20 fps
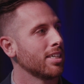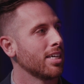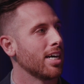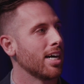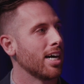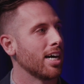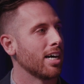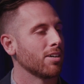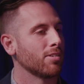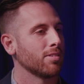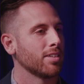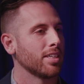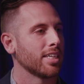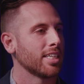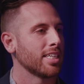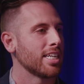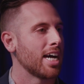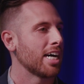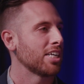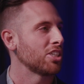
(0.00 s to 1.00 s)
Really
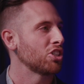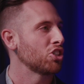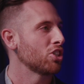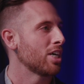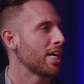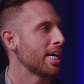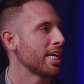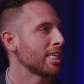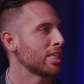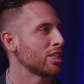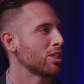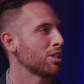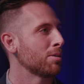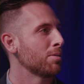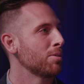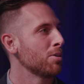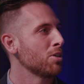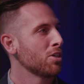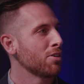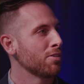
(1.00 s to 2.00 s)
not trying to
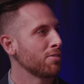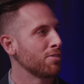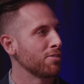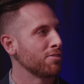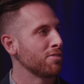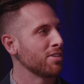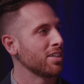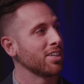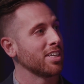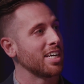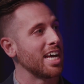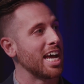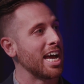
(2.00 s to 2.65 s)
fulfill